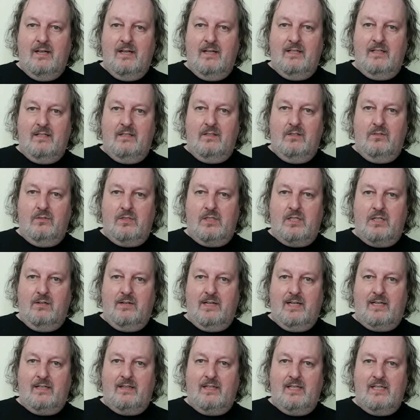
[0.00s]
it looks
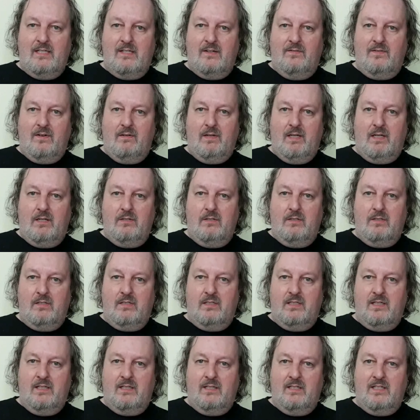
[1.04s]
like there's a very good
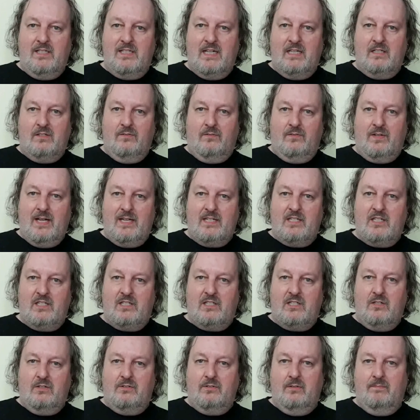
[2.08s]
set of guests
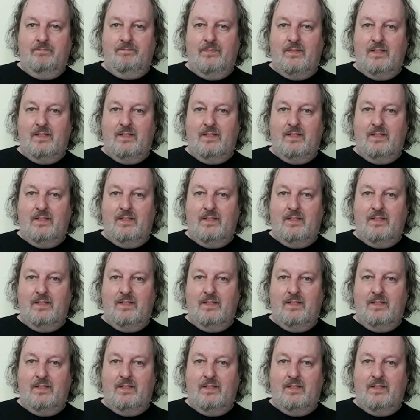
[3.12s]
on.